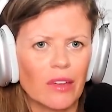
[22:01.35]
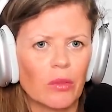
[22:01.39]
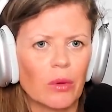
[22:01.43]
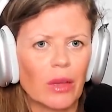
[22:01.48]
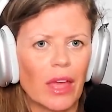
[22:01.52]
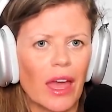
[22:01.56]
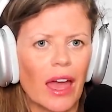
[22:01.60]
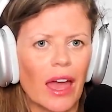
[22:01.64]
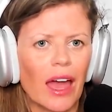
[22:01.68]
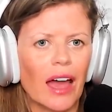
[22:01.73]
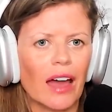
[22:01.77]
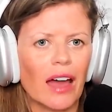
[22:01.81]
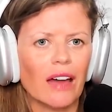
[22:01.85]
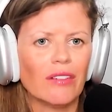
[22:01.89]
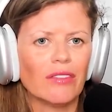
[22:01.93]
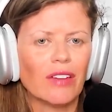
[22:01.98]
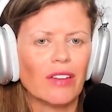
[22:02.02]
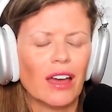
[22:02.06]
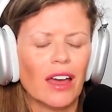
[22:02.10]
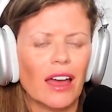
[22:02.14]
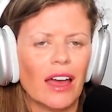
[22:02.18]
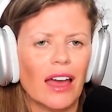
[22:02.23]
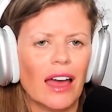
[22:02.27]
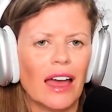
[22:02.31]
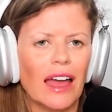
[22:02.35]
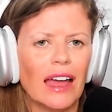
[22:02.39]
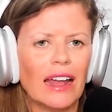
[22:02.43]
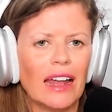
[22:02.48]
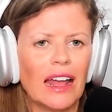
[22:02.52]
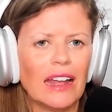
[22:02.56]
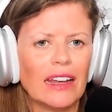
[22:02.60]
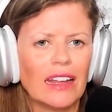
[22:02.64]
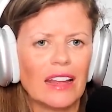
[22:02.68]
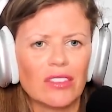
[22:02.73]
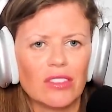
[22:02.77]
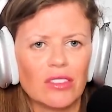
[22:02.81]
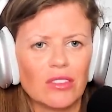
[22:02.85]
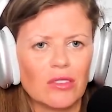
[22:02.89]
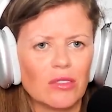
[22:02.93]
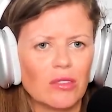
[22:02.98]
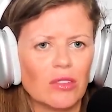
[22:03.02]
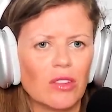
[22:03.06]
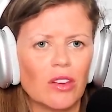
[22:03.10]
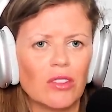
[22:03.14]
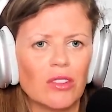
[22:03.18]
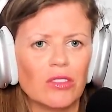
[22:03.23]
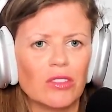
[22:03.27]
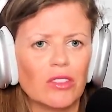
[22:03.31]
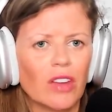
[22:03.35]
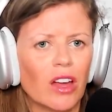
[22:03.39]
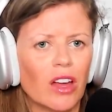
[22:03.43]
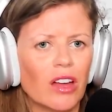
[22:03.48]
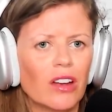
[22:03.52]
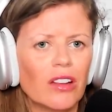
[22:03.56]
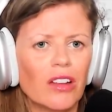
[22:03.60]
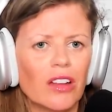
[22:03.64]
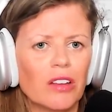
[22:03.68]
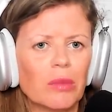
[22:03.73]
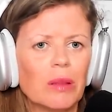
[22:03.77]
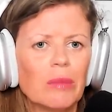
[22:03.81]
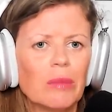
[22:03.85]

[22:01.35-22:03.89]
that we have and and yet n- not a lot of